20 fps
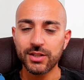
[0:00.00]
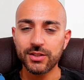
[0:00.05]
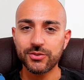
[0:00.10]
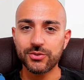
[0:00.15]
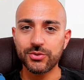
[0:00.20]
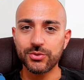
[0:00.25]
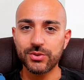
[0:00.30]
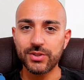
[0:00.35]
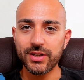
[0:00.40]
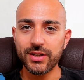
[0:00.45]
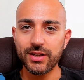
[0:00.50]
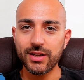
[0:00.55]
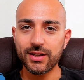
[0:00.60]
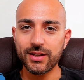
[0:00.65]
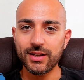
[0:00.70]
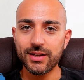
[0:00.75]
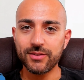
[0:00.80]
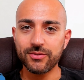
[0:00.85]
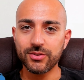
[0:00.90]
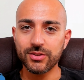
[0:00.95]
Today I
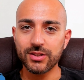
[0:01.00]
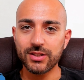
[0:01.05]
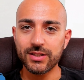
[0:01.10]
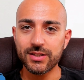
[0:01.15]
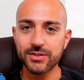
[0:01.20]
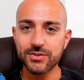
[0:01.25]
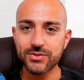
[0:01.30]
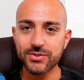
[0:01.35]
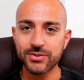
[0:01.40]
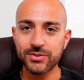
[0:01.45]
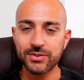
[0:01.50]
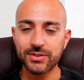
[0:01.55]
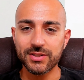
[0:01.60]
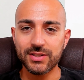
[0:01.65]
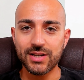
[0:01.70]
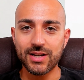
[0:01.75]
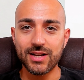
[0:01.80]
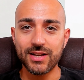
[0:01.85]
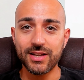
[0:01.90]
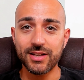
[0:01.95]
have a lesson that
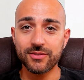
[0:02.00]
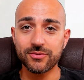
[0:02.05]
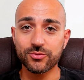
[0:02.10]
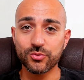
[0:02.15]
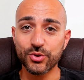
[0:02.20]
I have